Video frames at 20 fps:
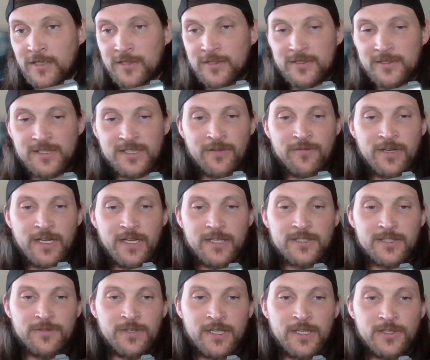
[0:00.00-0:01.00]
7/8
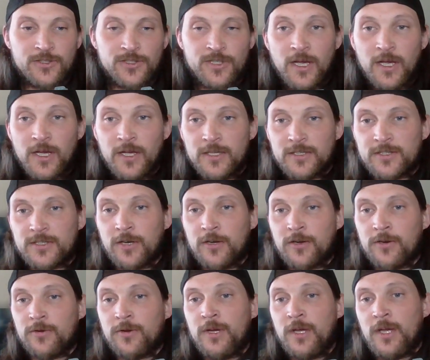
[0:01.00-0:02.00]
of an inch.
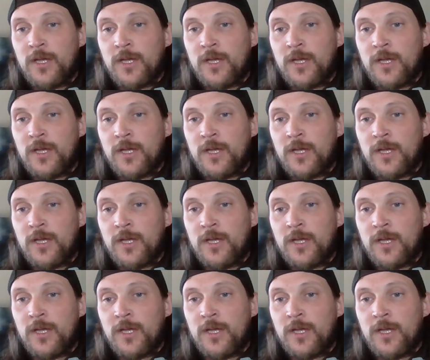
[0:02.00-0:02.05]
So